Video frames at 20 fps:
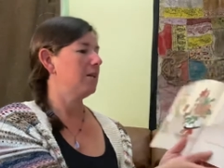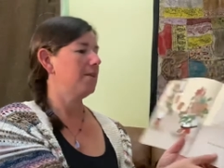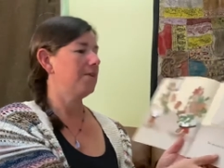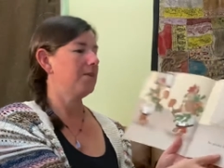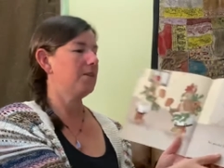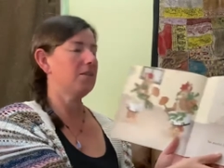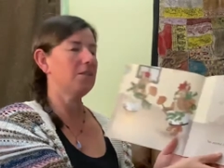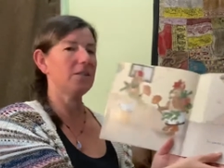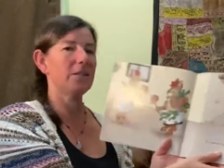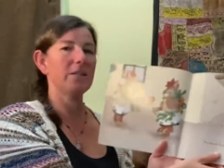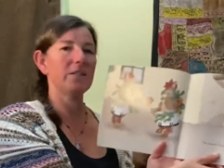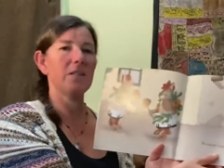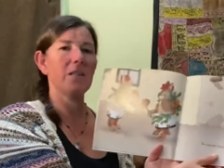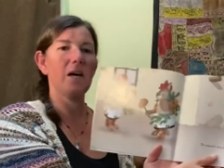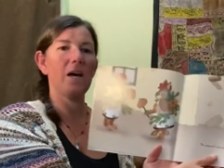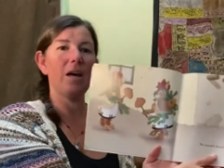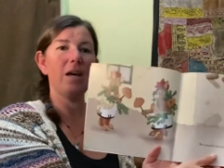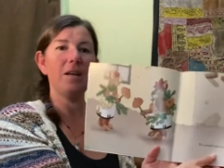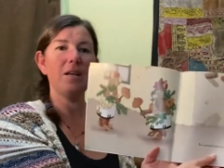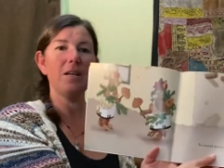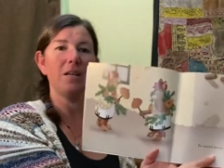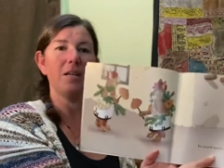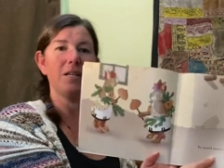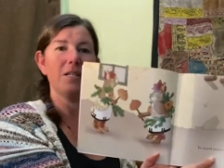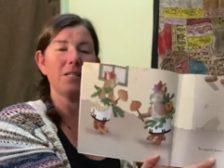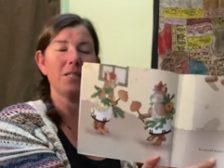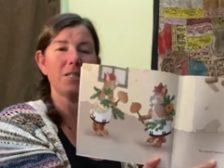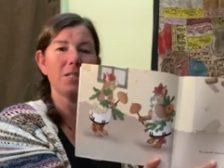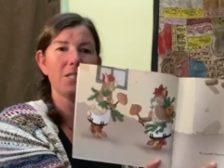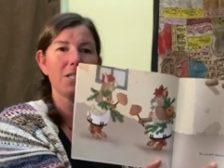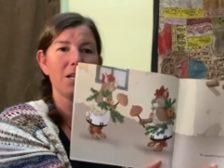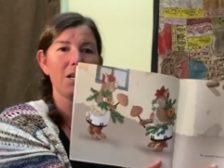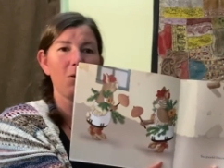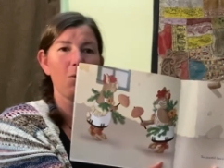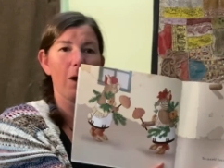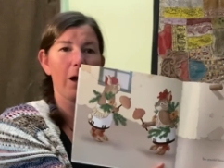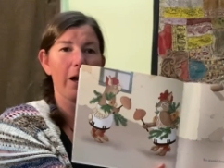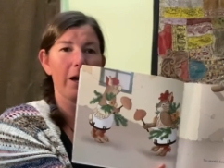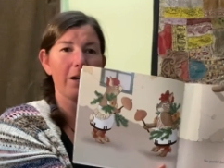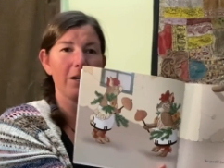This is the
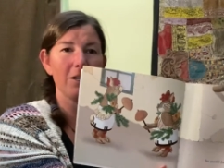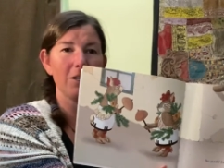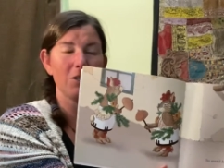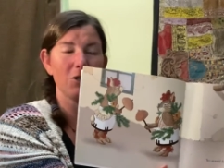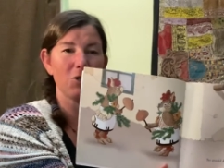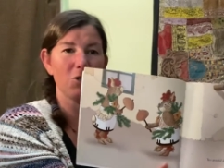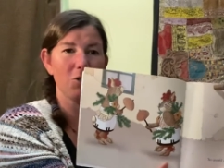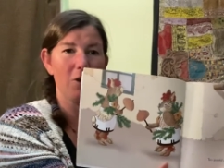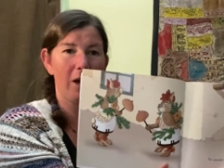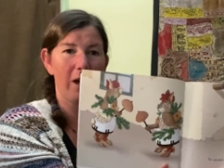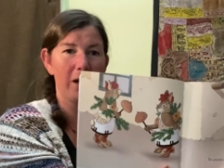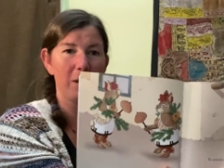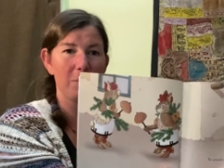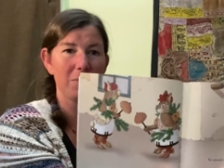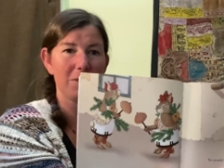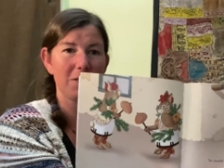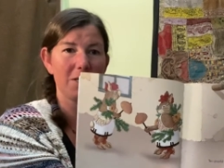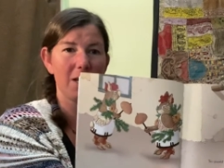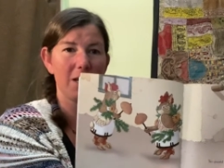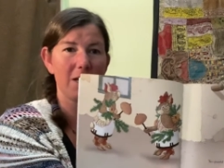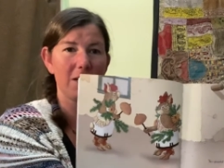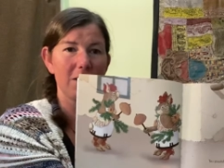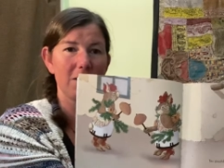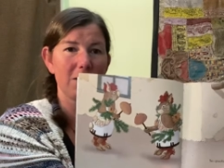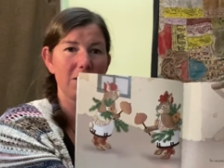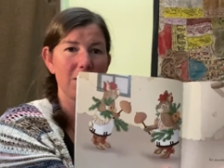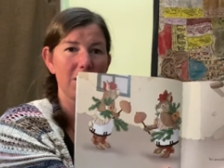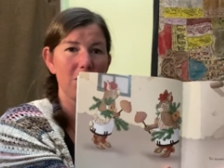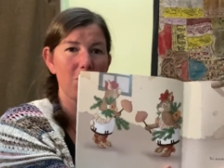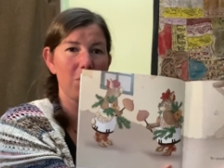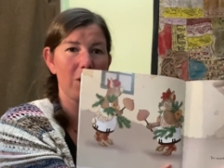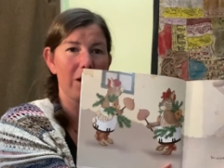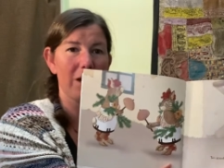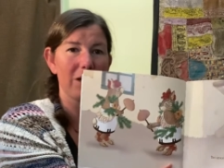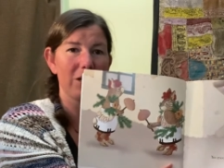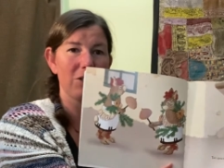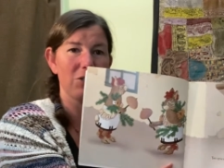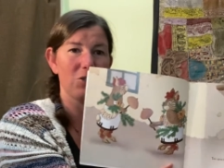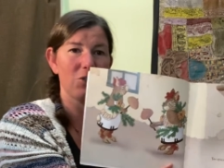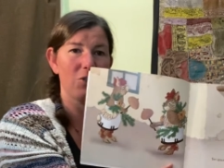Tiwa tribe. Say Tiwa
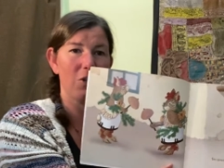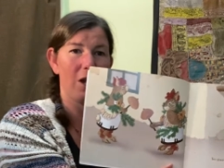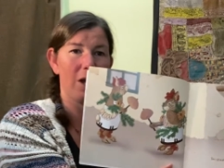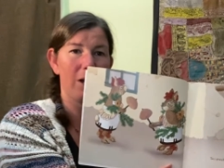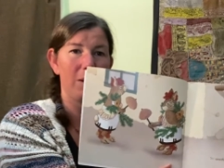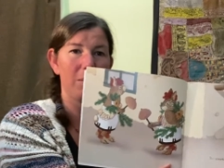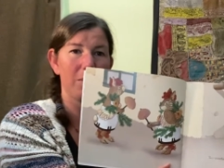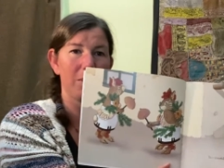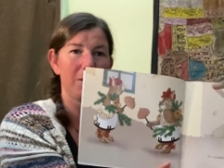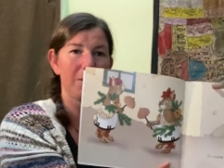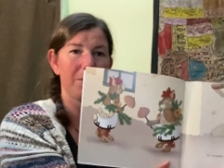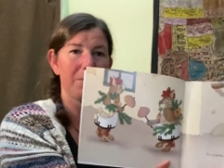tribe.